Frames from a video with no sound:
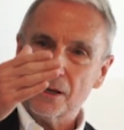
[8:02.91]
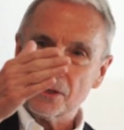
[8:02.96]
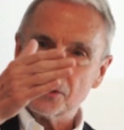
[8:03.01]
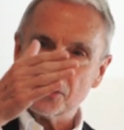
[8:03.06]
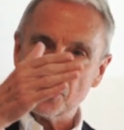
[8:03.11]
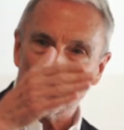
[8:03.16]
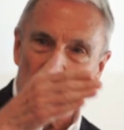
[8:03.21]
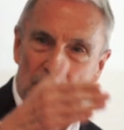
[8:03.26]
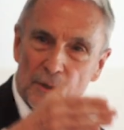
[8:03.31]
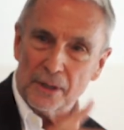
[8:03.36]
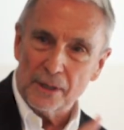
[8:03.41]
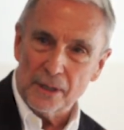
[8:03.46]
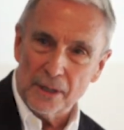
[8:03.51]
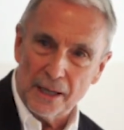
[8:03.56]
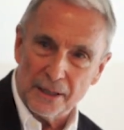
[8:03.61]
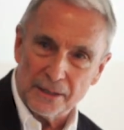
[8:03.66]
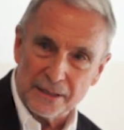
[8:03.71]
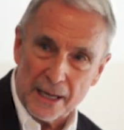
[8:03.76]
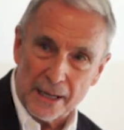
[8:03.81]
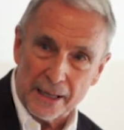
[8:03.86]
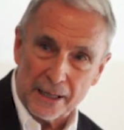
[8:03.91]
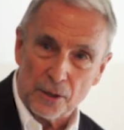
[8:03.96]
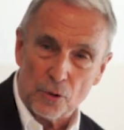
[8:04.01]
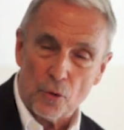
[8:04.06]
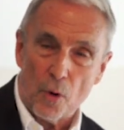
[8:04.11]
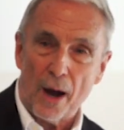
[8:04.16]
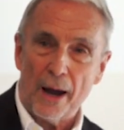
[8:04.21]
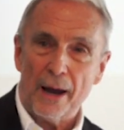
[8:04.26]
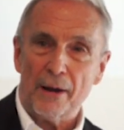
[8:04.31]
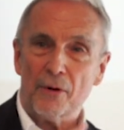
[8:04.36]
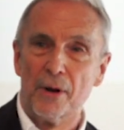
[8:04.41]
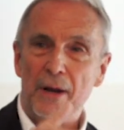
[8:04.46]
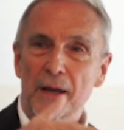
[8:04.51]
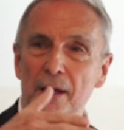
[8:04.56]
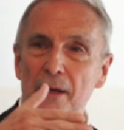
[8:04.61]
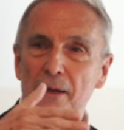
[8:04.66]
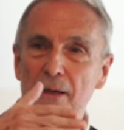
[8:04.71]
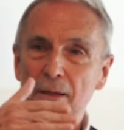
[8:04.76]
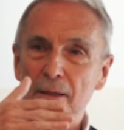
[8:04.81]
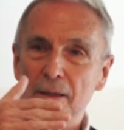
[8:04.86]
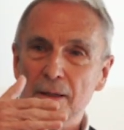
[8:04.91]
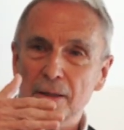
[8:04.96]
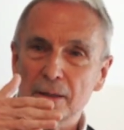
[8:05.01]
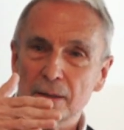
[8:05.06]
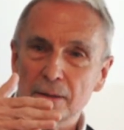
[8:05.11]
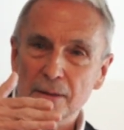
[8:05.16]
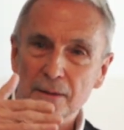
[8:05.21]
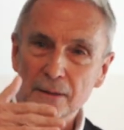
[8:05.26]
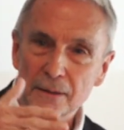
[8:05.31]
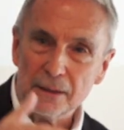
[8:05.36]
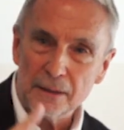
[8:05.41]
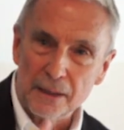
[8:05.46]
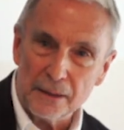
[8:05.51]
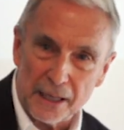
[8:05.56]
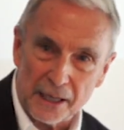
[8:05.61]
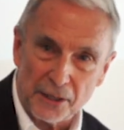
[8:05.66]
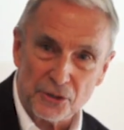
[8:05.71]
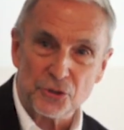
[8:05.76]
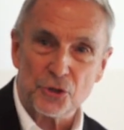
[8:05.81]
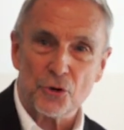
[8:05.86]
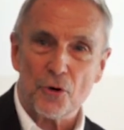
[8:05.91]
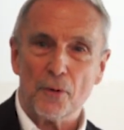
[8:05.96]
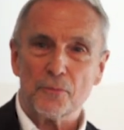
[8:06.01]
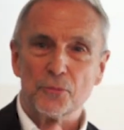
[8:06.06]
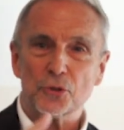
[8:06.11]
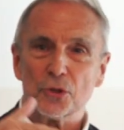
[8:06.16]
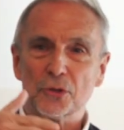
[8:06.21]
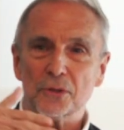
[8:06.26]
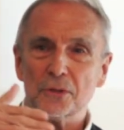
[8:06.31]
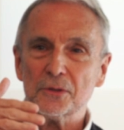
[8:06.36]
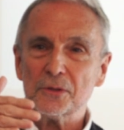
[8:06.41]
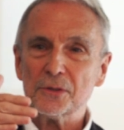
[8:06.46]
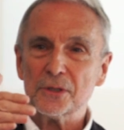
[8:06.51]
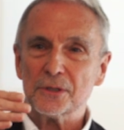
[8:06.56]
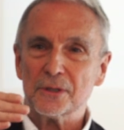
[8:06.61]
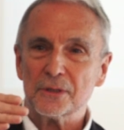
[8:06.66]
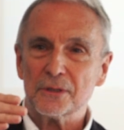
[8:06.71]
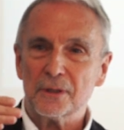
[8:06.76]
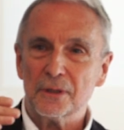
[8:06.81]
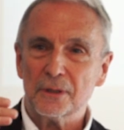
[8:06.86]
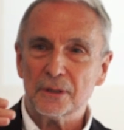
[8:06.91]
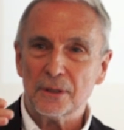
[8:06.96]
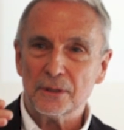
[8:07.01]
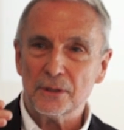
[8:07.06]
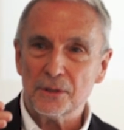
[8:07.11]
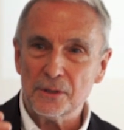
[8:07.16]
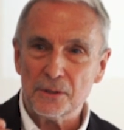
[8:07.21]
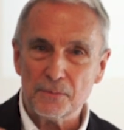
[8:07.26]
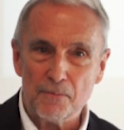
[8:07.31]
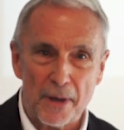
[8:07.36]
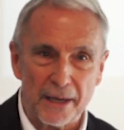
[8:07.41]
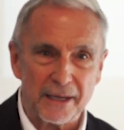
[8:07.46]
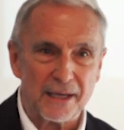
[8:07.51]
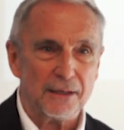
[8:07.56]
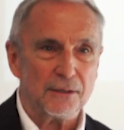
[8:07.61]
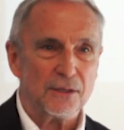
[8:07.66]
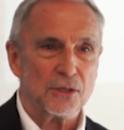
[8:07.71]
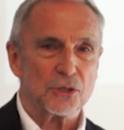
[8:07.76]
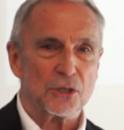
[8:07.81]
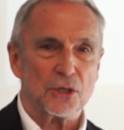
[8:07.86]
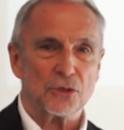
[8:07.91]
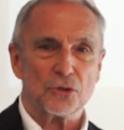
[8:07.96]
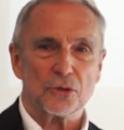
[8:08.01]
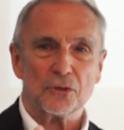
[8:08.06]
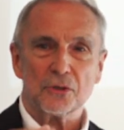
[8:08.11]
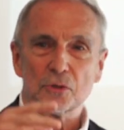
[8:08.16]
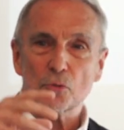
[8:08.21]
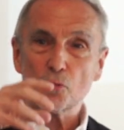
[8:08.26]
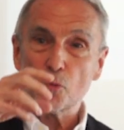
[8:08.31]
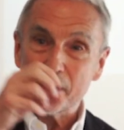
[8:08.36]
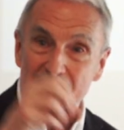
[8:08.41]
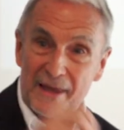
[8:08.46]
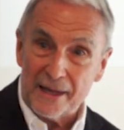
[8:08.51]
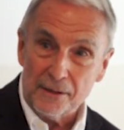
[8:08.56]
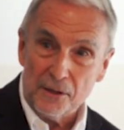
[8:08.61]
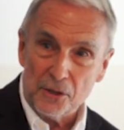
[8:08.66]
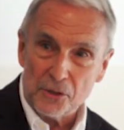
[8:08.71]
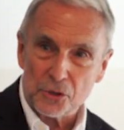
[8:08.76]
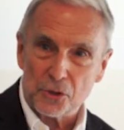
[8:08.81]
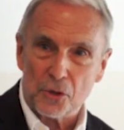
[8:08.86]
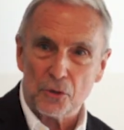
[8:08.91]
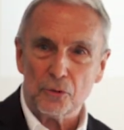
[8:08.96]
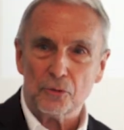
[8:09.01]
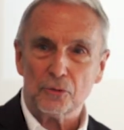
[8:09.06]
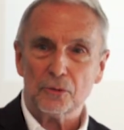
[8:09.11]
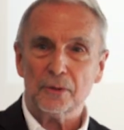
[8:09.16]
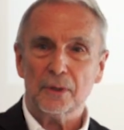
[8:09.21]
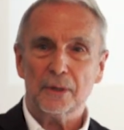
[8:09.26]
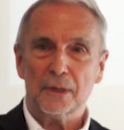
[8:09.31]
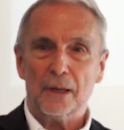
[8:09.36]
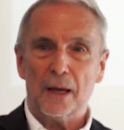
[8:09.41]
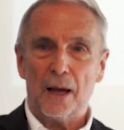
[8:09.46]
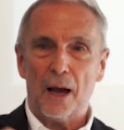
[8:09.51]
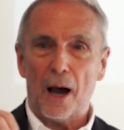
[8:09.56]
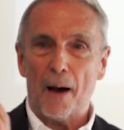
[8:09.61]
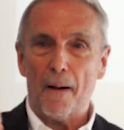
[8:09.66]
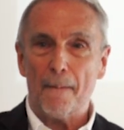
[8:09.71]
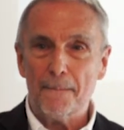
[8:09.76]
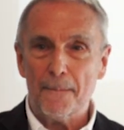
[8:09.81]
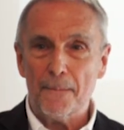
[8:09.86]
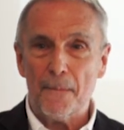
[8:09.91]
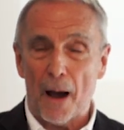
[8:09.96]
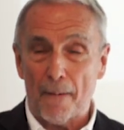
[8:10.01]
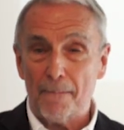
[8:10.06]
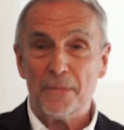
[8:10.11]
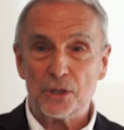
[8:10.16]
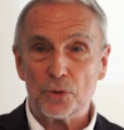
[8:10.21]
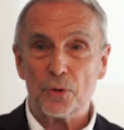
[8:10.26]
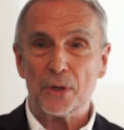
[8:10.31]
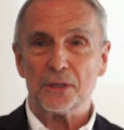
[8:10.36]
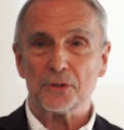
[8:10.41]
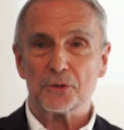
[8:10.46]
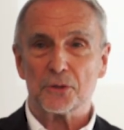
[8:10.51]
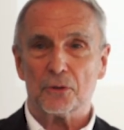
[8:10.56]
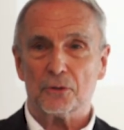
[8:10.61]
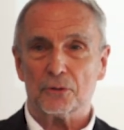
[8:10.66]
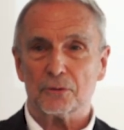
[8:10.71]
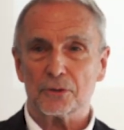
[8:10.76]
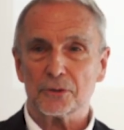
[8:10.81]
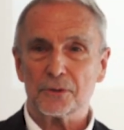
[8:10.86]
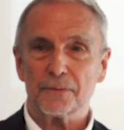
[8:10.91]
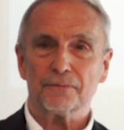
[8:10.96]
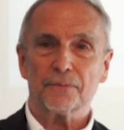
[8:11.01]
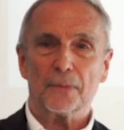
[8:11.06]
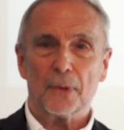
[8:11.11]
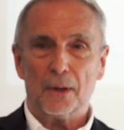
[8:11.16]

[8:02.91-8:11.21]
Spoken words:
So it's an inquiry, interruptions, making decisions within the school and between schools.